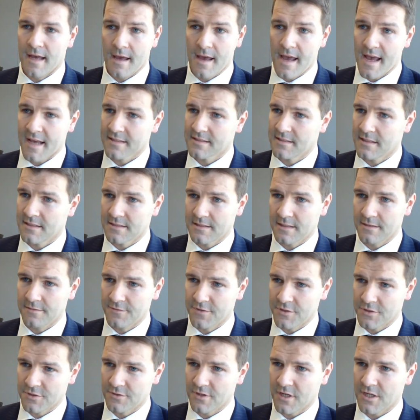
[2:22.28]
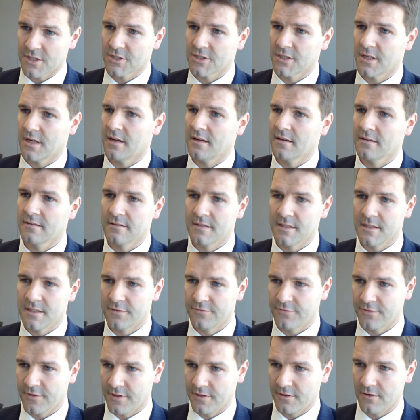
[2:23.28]
access to infrastructure, the
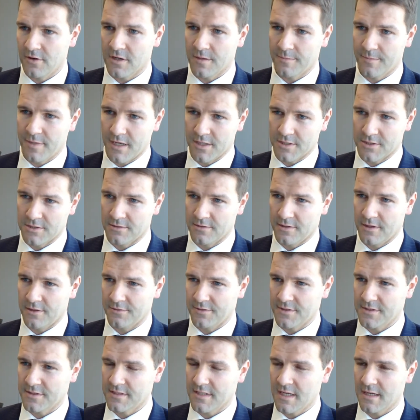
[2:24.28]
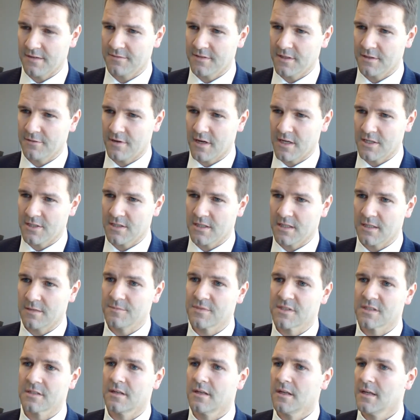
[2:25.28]
different occupational health and safety
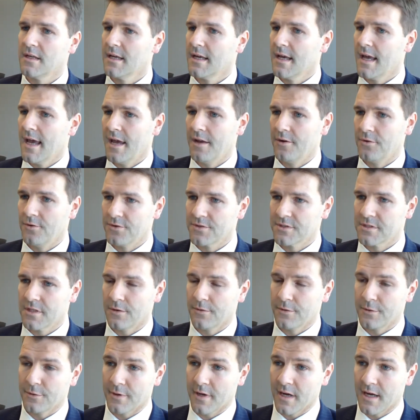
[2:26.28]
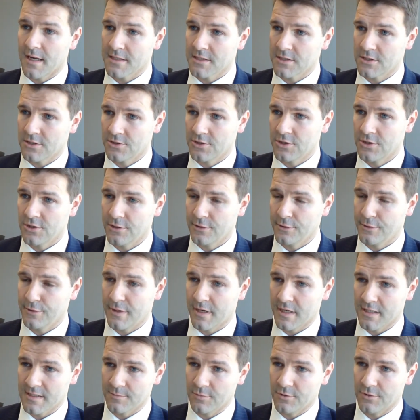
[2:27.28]
regimes, and also with regards to junior
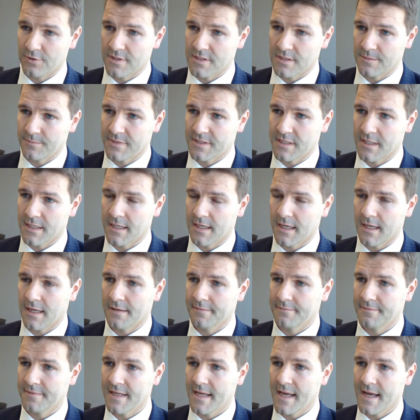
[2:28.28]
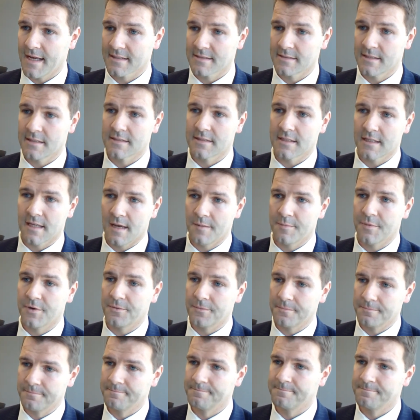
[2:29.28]
explorers in particular, the access to capital.